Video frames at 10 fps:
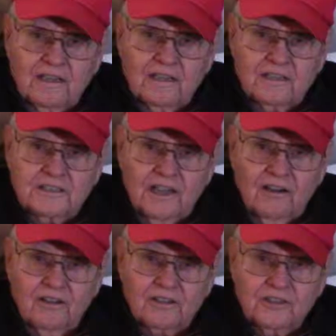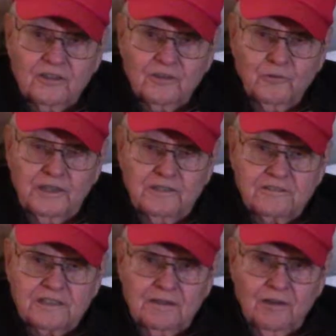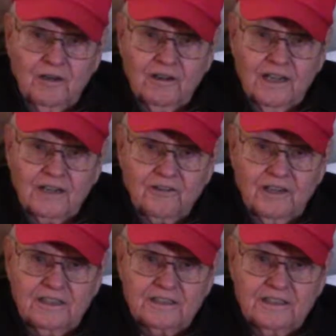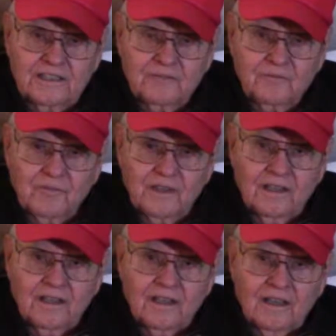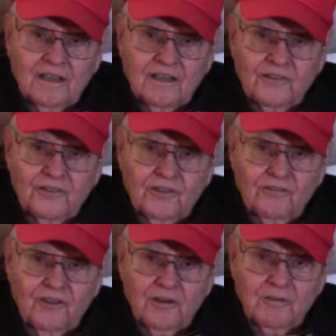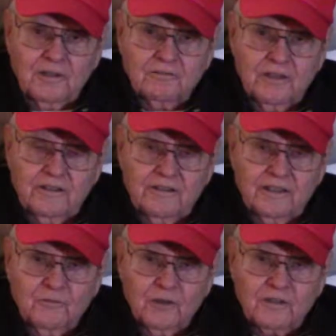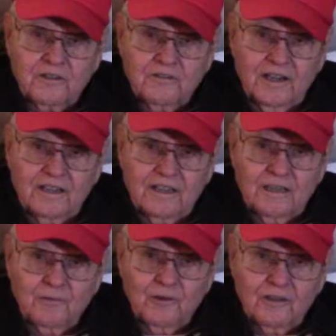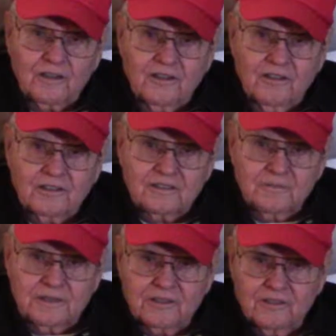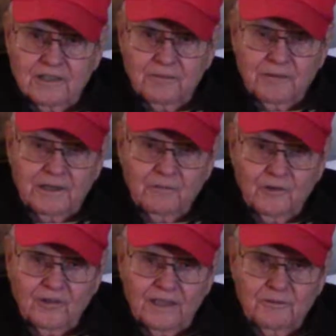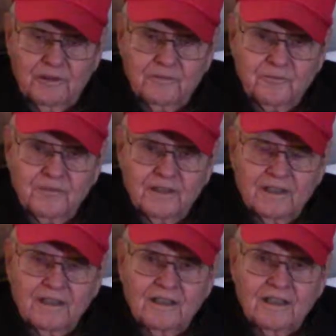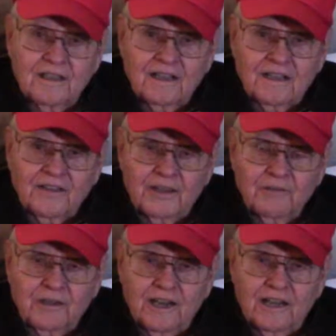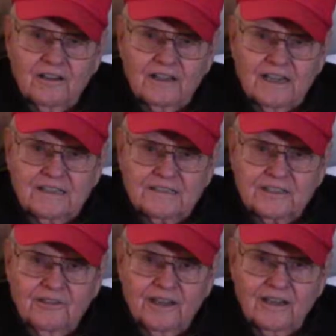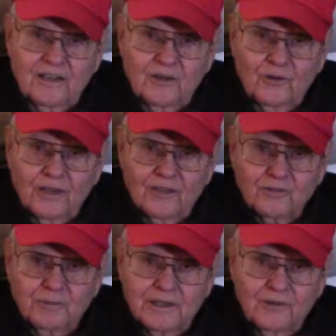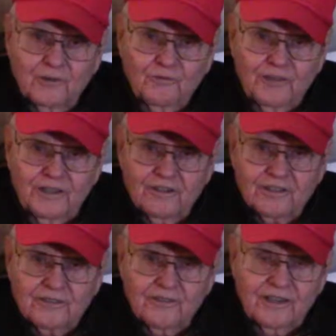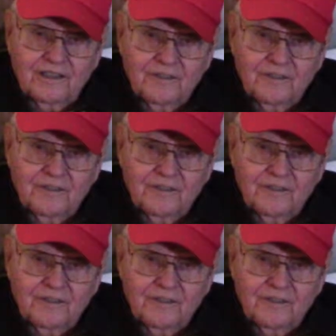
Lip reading: little shower, so the weeds would come on like crazy, and so the farmers, rather than work the ground anymore to cause it to be stirred up anymore, they would hire guys to go out and hoe those big old fields of